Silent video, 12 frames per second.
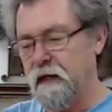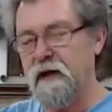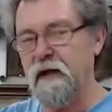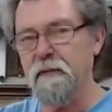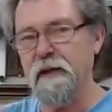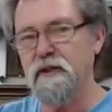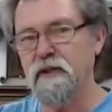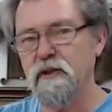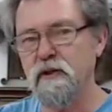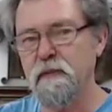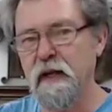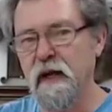I don't know about
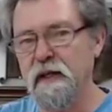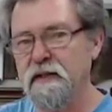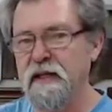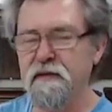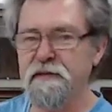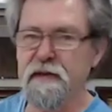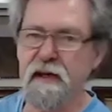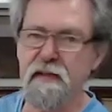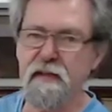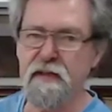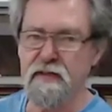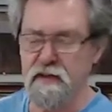you, but I tend to
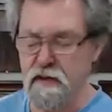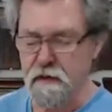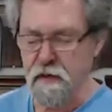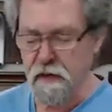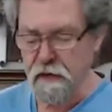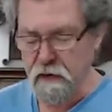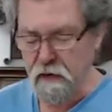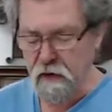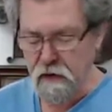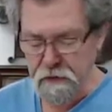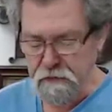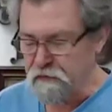forget things as I'm going
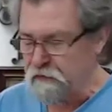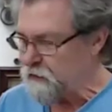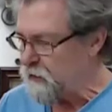along.